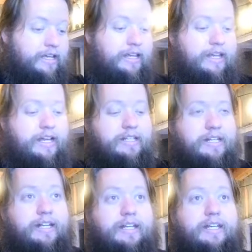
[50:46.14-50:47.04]
as
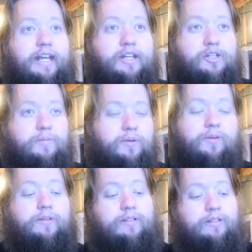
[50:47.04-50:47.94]
an
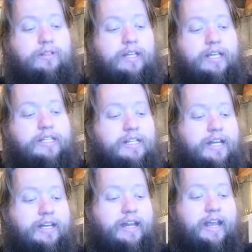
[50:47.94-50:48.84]
intangible, he's got
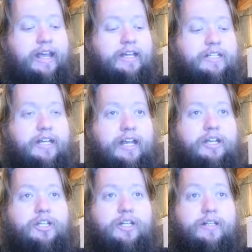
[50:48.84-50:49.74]
an
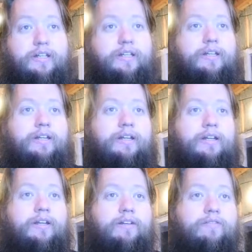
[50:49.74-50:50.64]
ex-agent
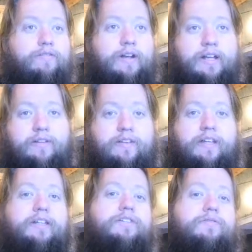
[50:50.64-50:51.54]
friend of
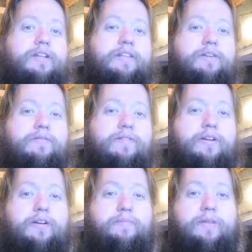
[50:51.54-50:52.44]
his, either
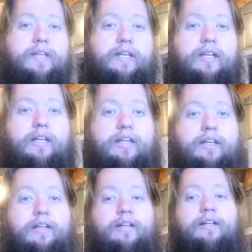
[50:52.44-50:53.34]
from the
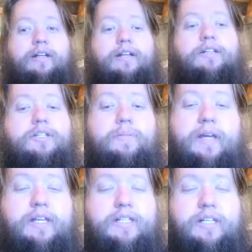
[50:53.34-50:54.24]

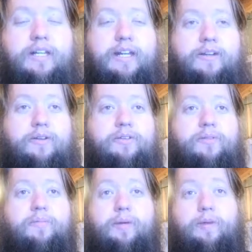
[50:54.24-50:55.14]
Spicing Guild or
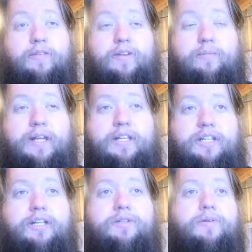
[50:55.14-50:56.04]
maybe even a Bene
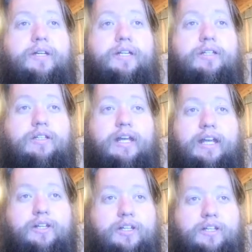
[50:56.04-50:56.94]
Gesserit
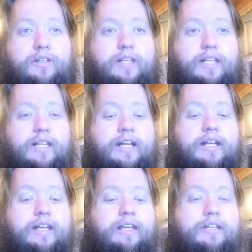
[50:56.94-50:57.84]
agent, something like that.
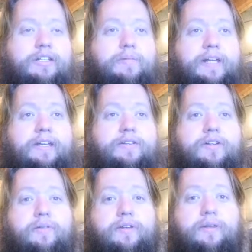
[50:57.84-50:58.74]
Somebody he's
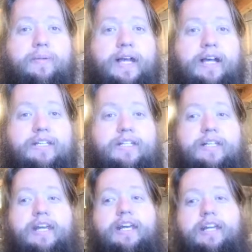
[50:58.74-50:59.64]
known in the past that
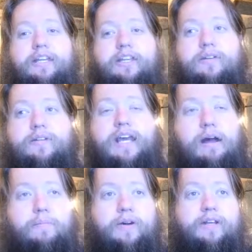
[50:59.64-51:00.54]
he can
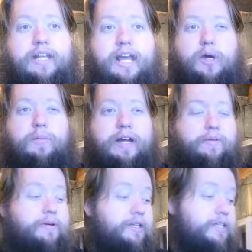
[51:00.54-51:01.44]
tap on to help
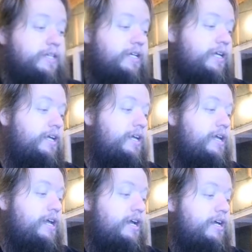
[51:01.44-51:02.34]
out
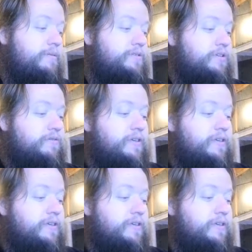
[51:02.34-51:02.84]
with. So for this